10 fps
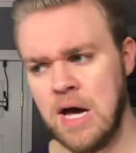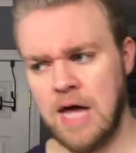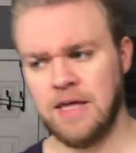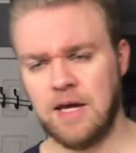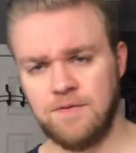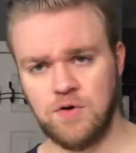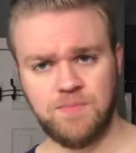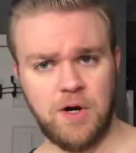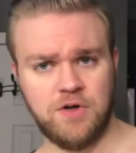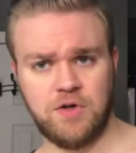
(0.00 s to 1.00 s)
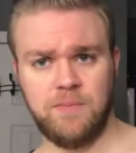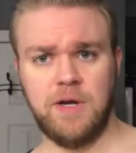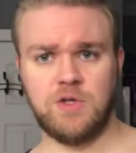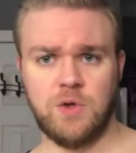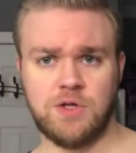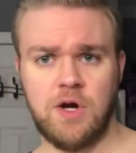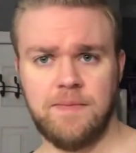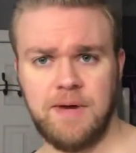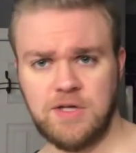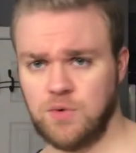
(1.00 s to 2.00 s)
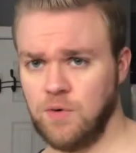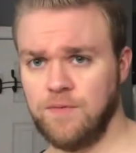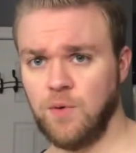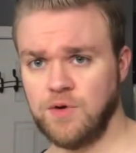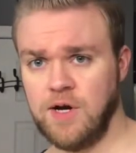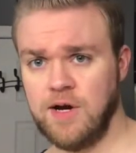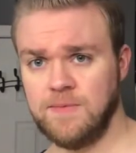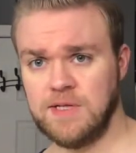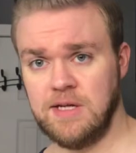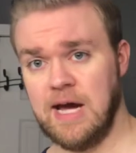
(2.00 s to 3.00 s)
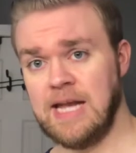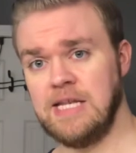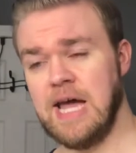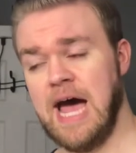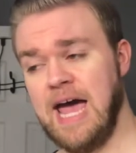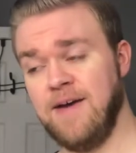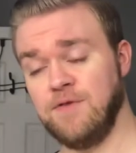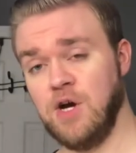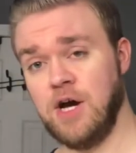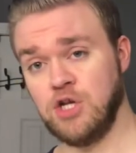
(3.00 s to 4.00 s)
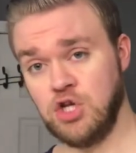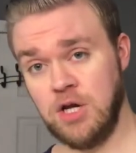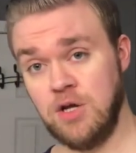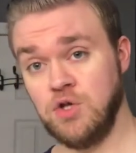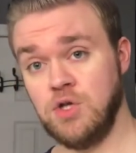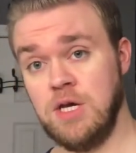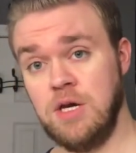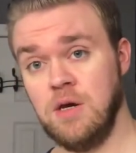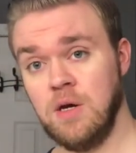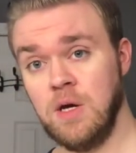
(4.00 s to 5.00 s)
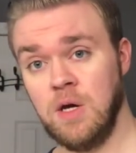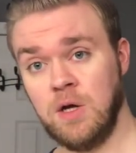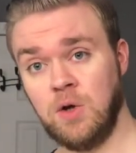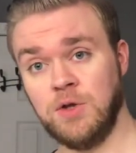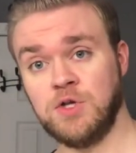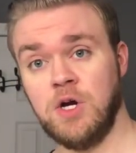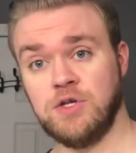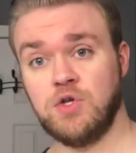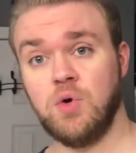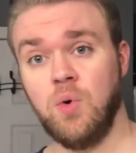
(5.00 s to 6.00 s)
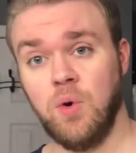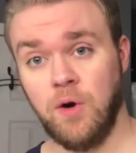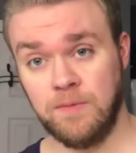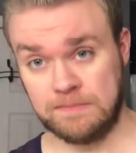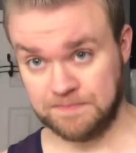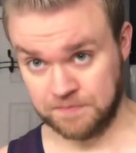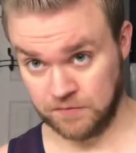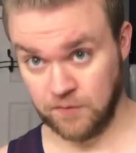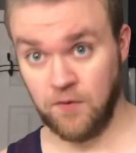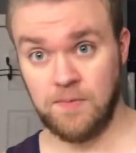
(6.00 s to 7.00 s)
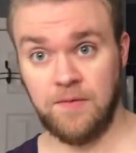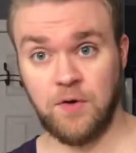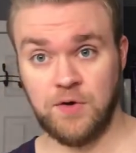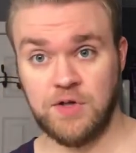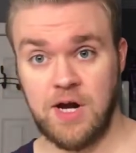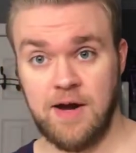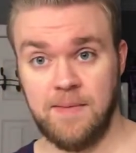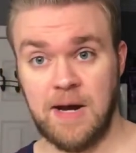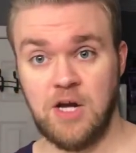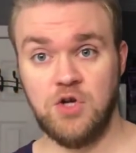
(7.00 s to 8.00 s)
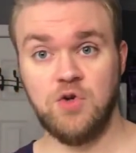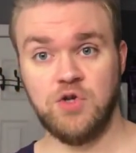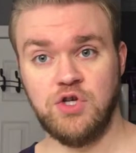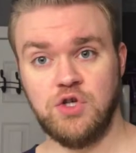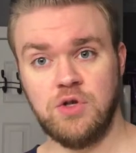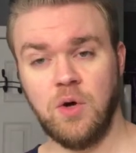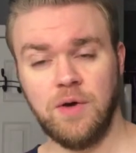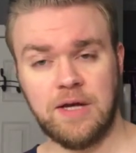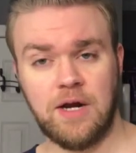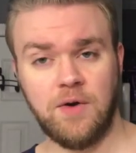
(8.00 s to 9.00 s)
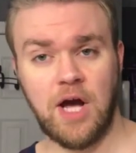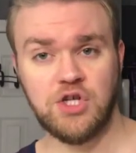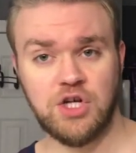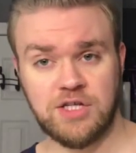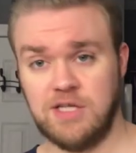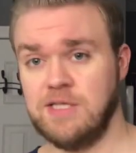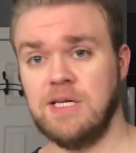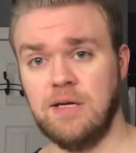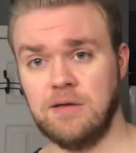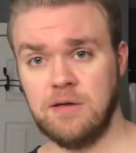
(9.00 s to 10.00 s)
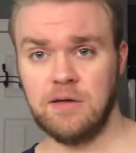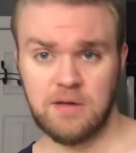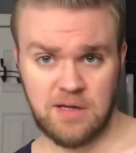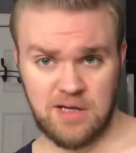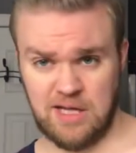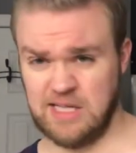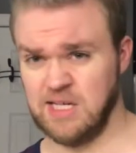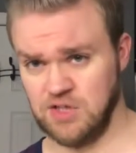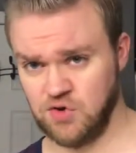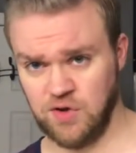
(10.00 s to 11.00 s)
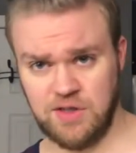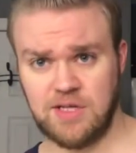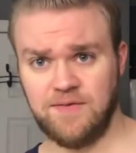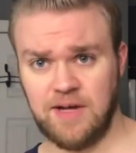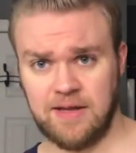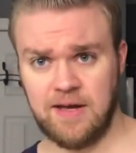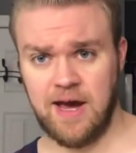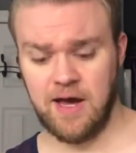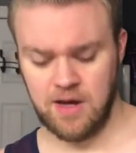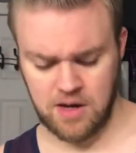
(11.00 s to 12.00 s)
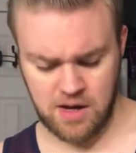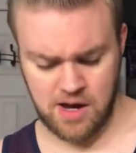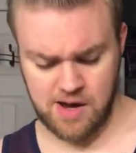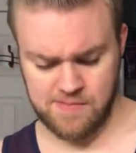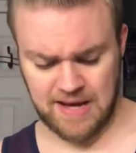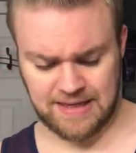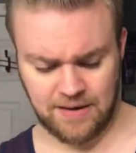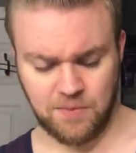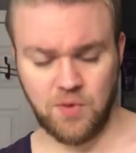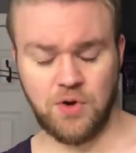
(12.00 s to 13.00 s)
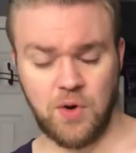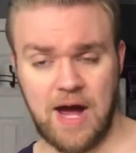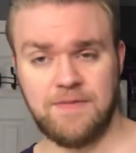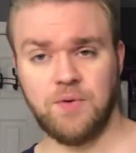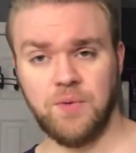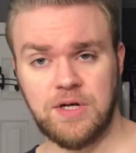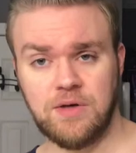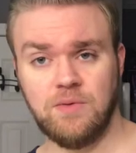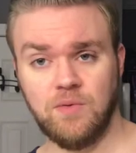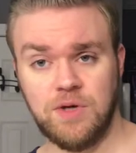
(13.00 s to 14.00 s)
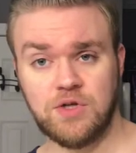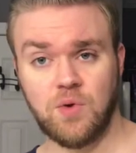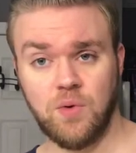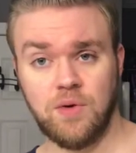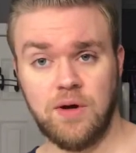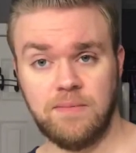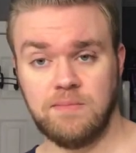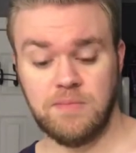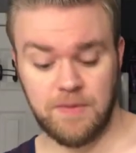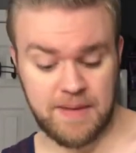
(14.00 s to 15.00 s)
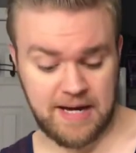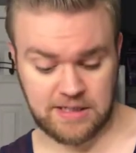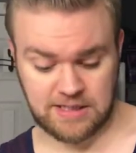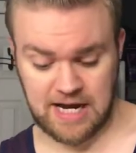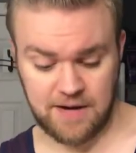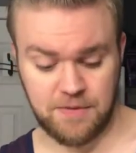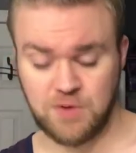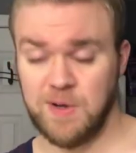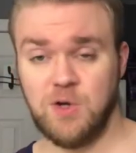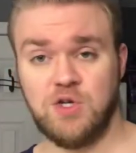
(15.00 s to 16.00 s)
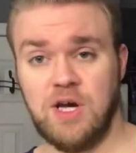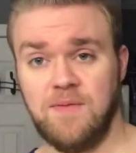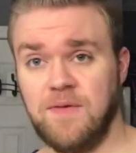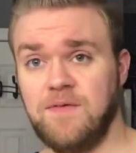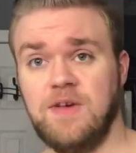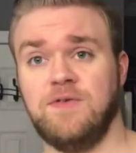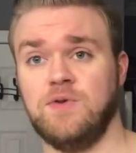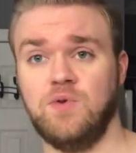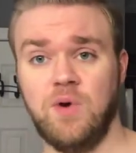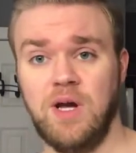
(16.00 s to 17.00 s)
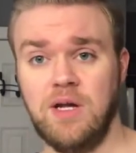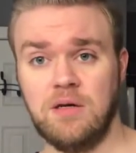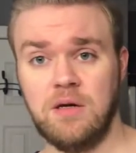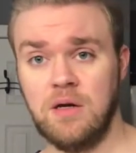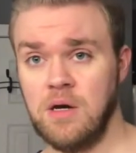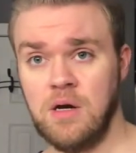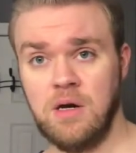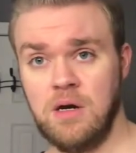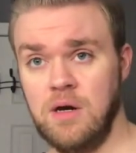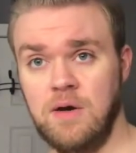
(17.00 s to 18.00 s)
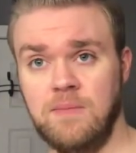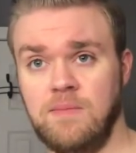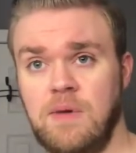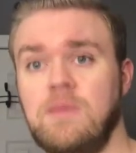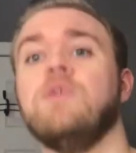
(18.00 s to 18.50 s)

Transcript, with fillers: I think I've used Barrister Man's Glissant base three or four times, and I I have not changed the Glissant score from the first time. I usually the only thing I adjust is scent, like scent strength, stuff like that. Um, I think I'm going to have to re rescore uh, the base because I had a much better shave. My face feels great. Um,